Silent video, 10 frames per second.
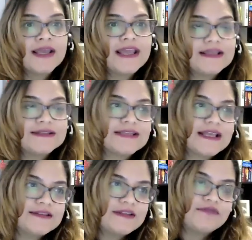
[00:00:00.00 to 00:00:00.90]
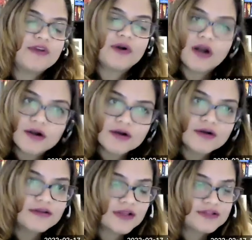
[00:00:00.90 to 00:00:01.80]
There are
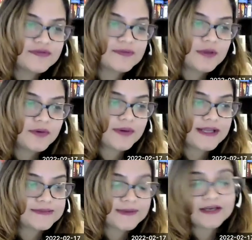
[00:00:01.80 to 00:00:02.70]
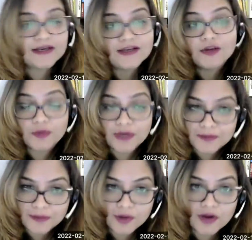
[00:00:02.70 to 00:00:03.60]
lots of employment rights back in India, don't get
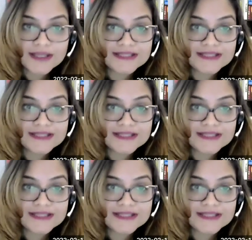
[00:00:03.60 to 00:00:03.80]
me wrong.